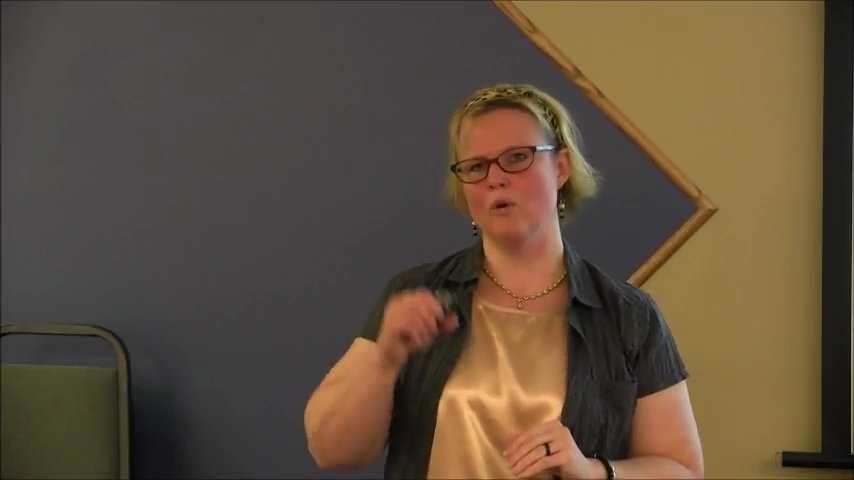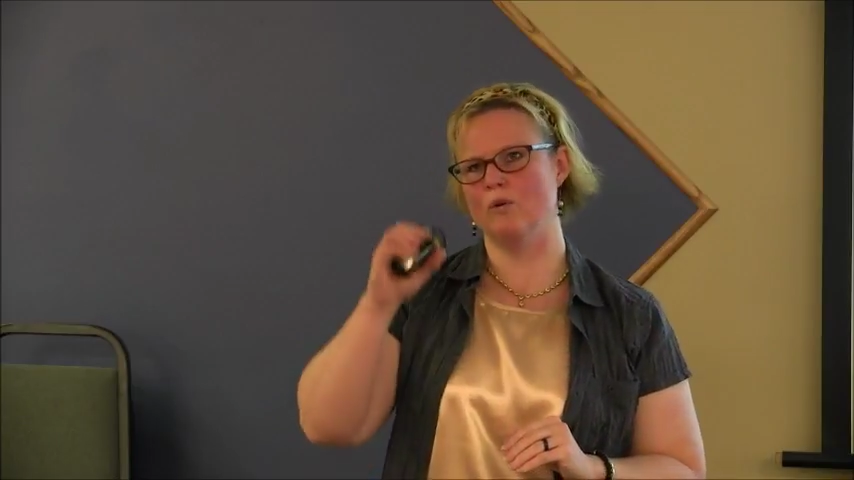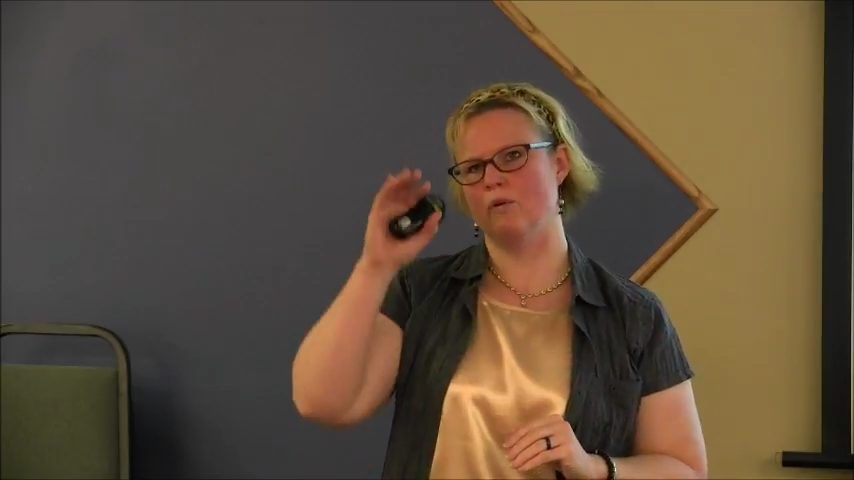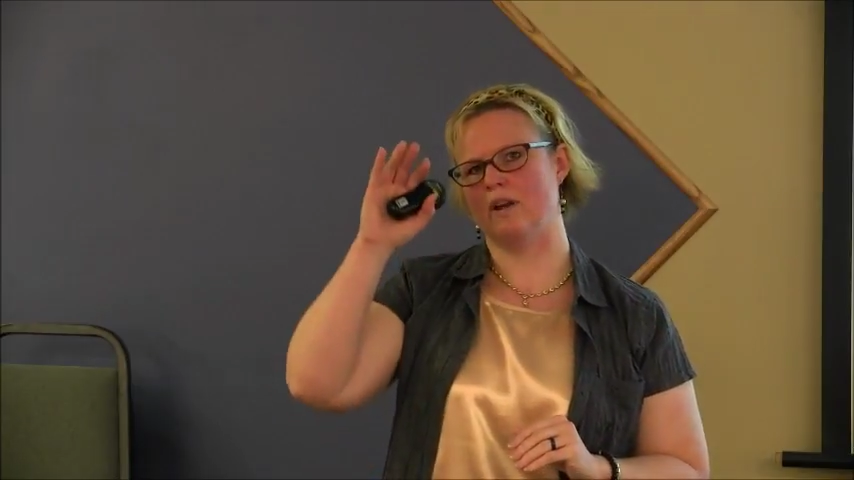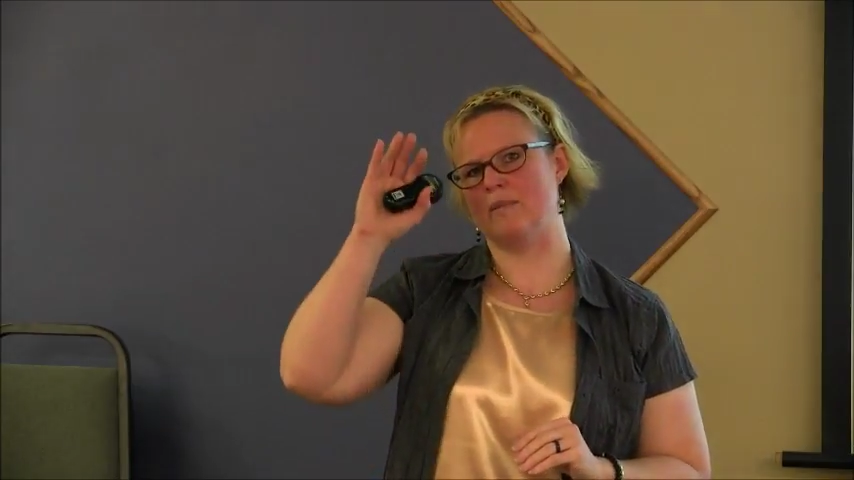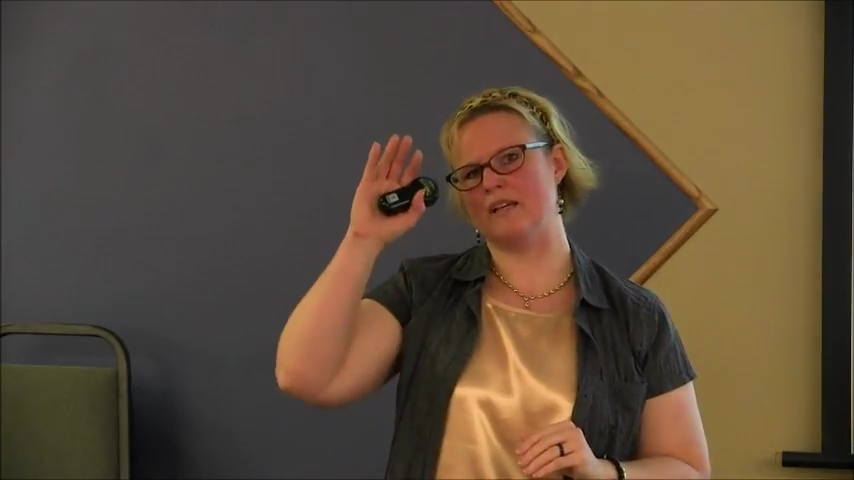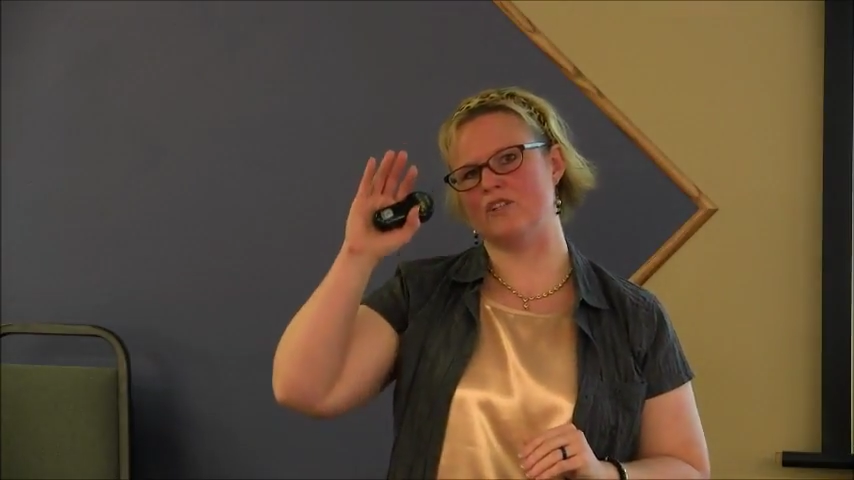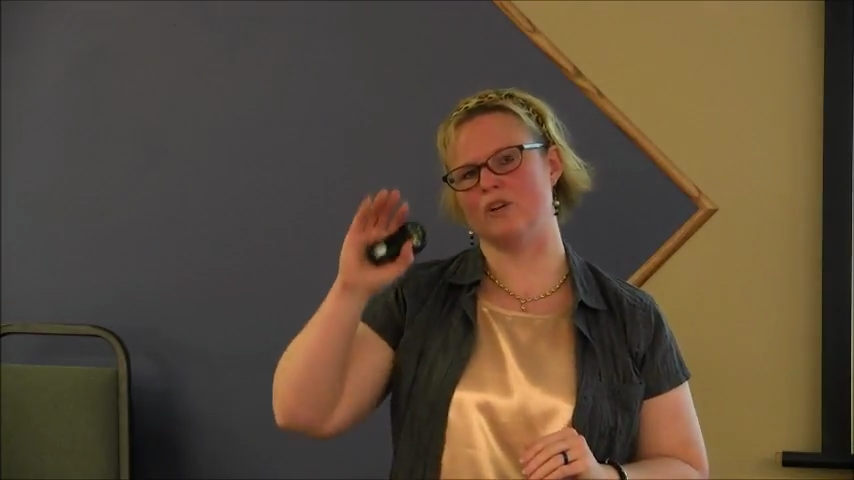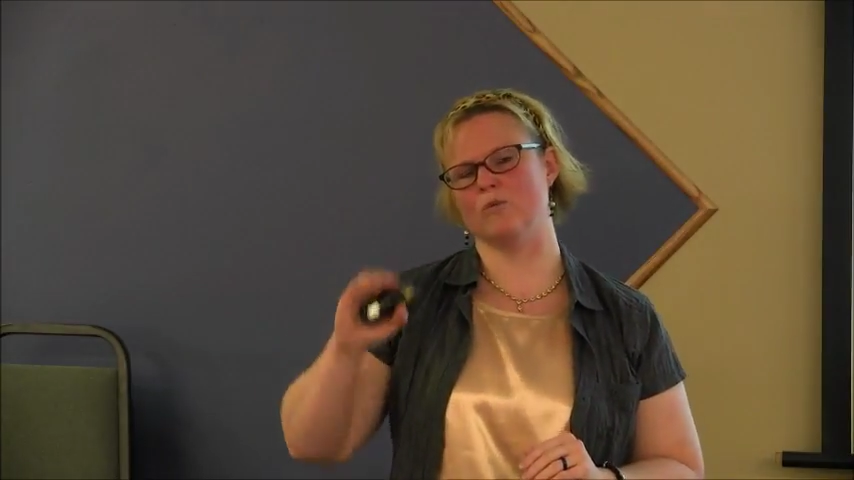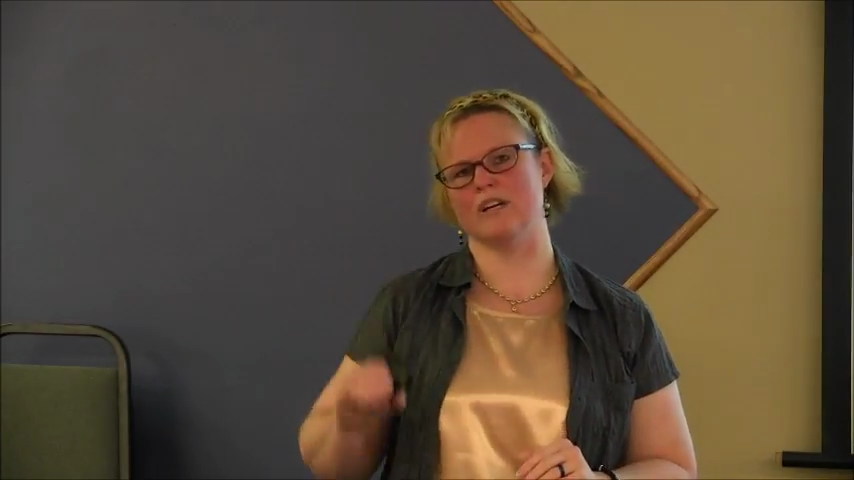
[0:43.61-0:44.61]
We want to make
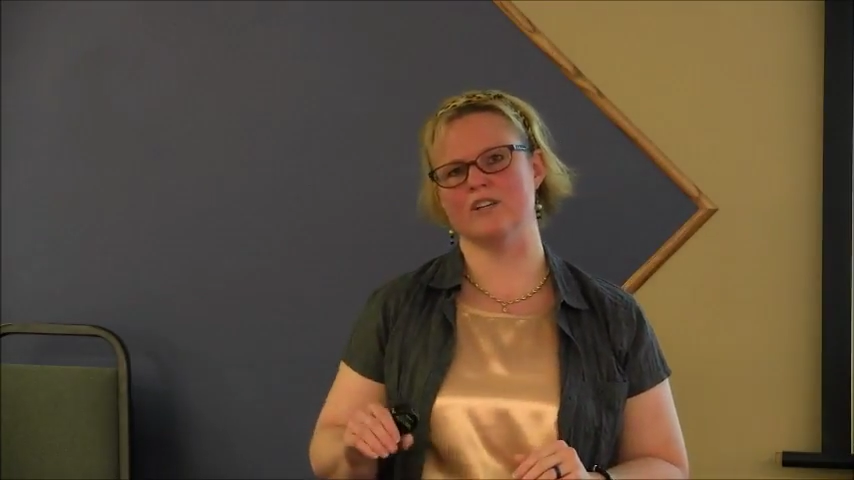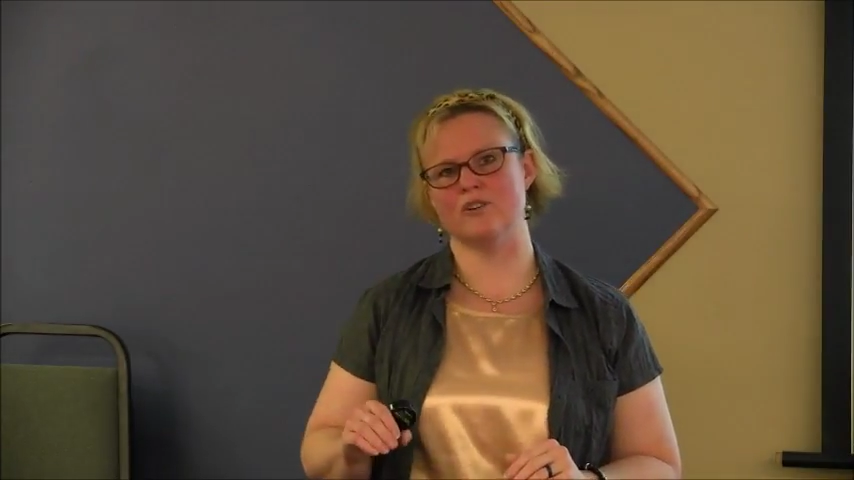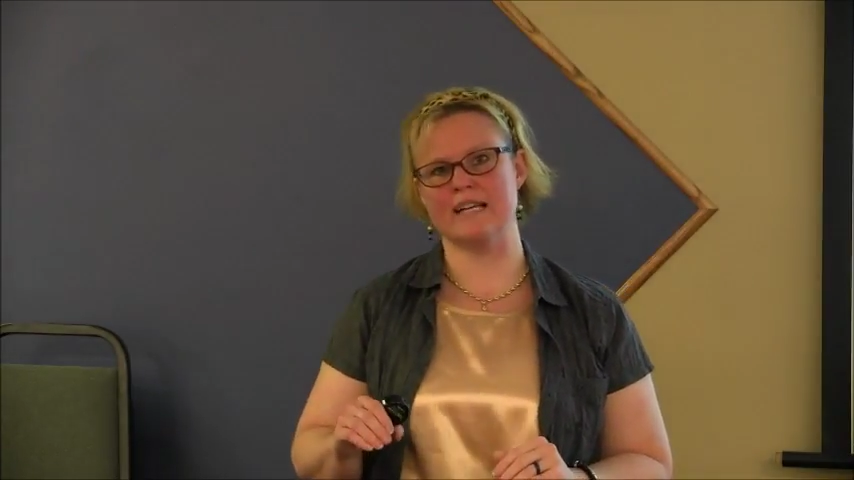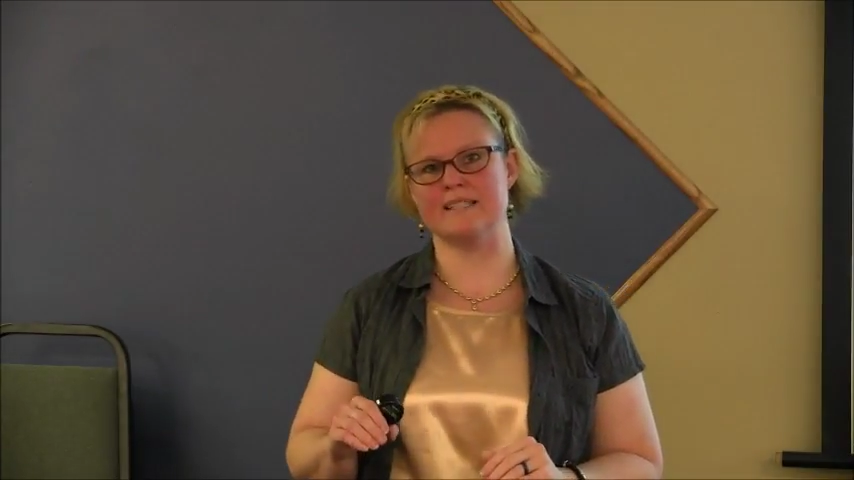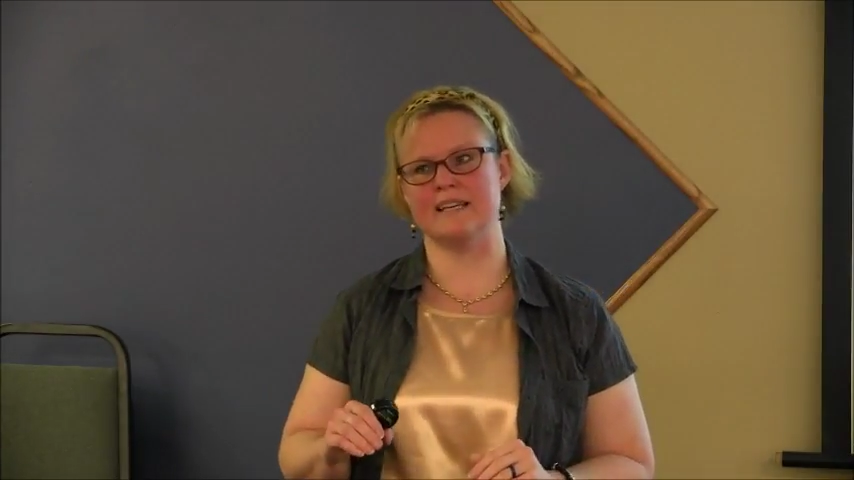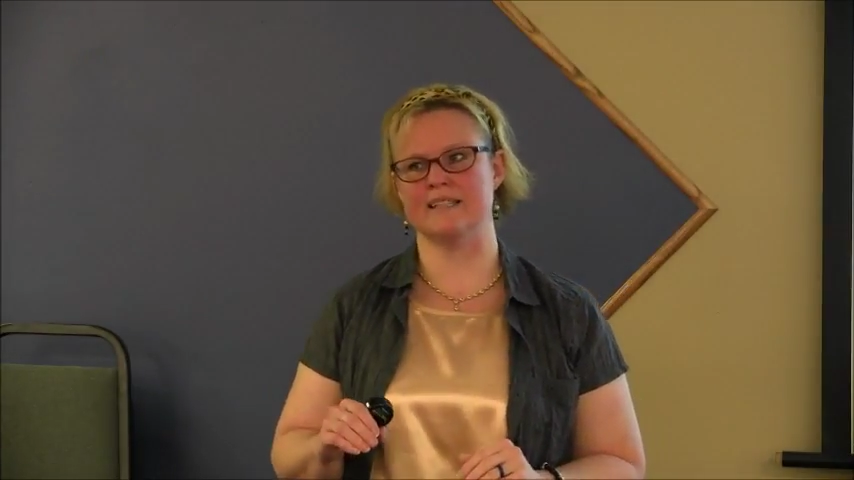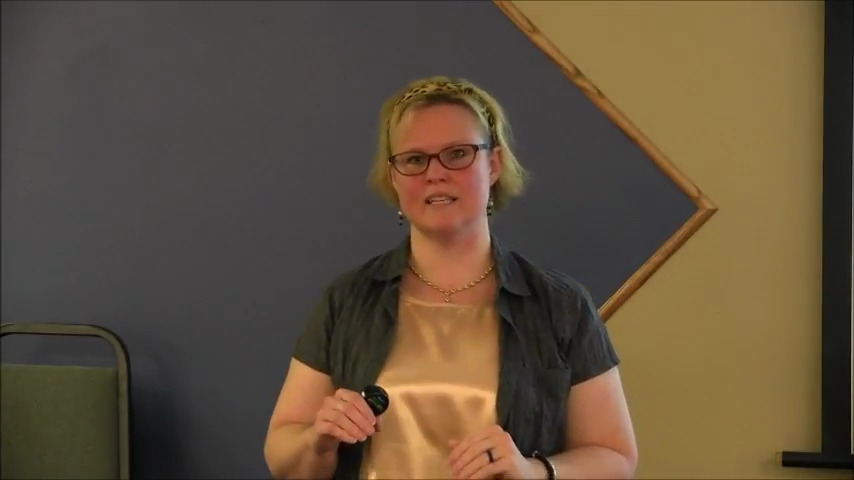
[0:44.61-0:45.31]
sure we're addressing